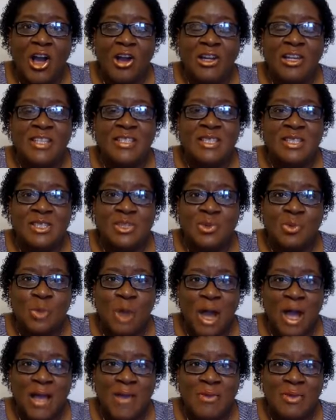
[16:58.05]
listen to
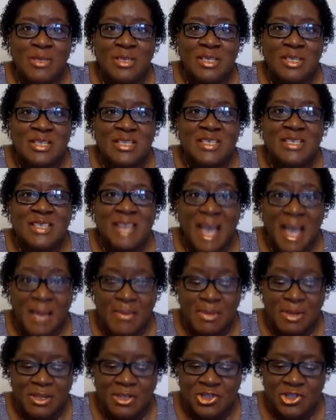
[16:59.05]
why it was
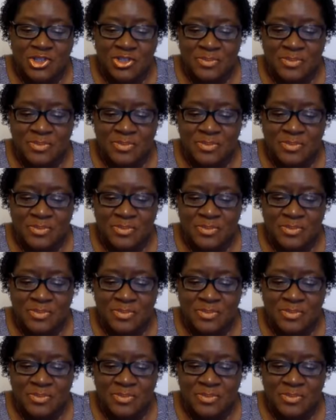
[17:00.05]
established.